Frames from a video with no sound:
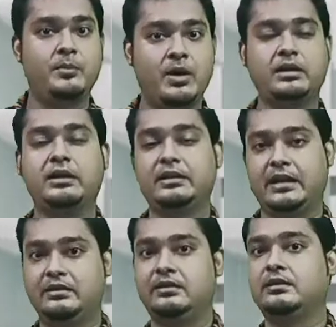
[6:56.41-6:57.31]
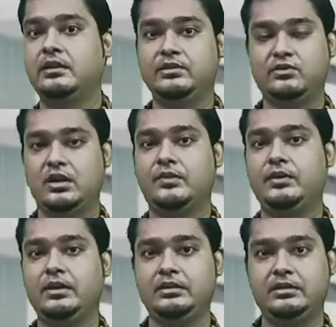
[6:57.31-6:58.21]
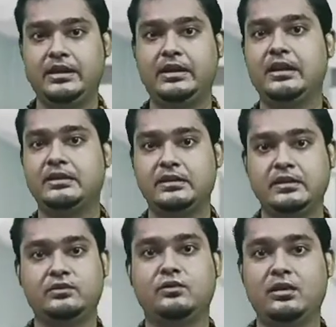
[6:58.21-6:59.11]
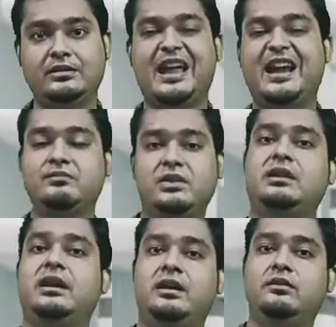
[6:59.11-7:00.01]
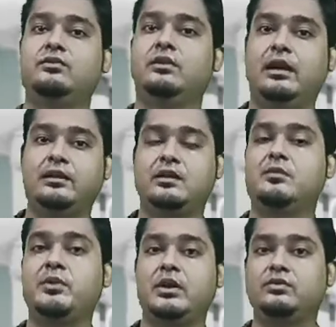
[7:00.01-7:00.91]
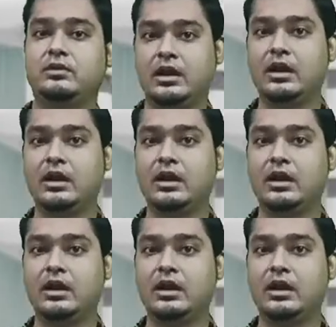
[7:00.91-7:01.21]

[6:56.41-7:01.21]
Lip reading: But in cathedral angiography the radiation is not that much higher as compared to